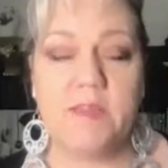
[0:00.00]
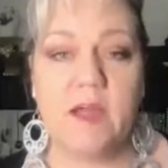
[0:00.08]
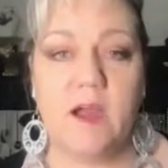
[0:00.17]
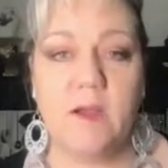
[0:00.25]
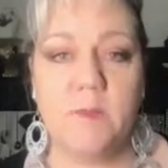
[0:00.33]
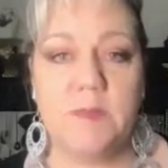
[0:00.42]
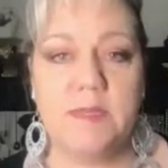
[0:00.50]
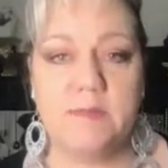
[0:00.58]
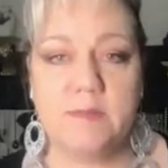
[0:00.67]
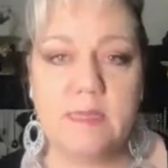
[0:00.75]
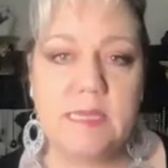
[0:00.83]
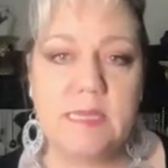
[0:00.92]

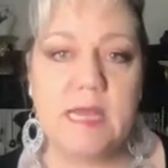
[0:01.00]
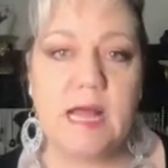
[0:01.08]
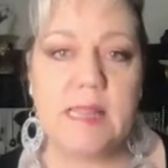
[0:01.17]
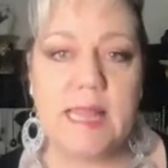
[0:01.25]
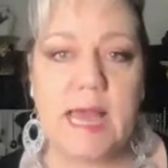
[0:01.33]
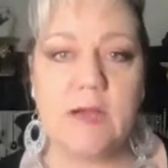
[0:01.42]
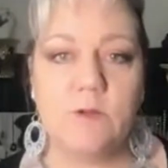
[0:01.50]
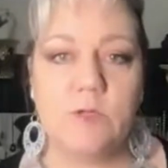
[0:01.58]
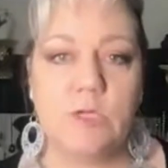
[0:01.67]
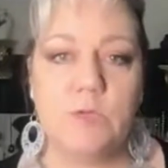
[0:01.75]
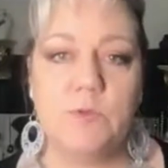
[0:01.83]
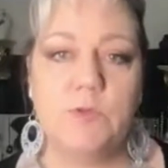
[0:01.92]
RBC allowed
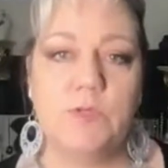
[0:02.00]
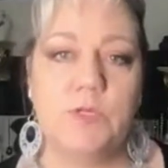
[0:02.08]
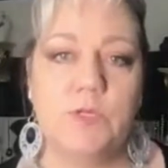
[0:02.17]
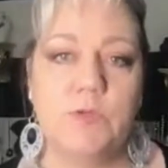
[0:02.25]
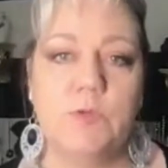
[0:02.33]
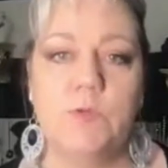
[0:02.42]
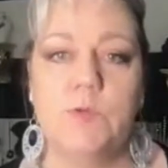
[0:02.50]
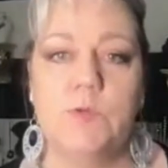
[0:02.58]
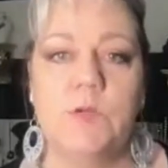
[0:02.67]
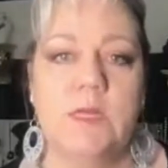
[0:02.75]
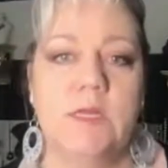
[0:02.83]
you to